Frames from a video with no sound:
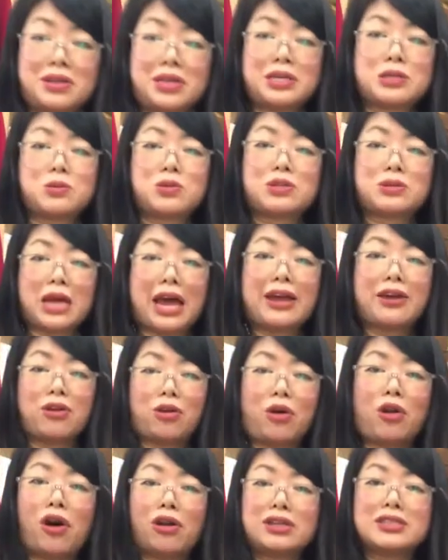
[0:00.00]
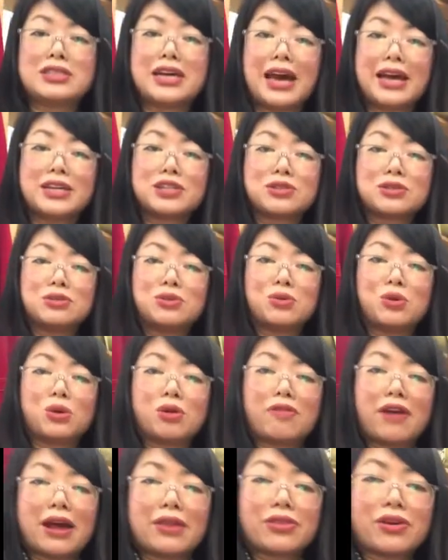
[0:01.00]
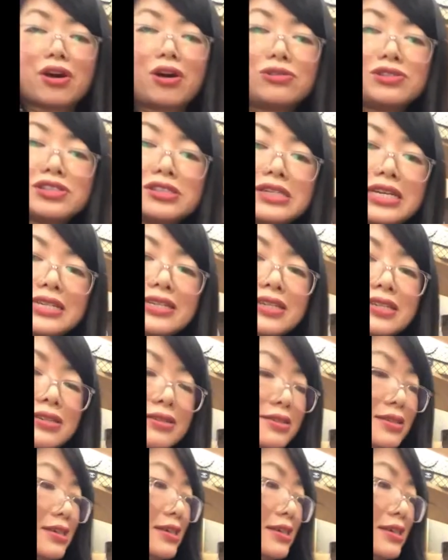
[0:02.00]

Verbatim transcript: this was taken on holidays all around the continent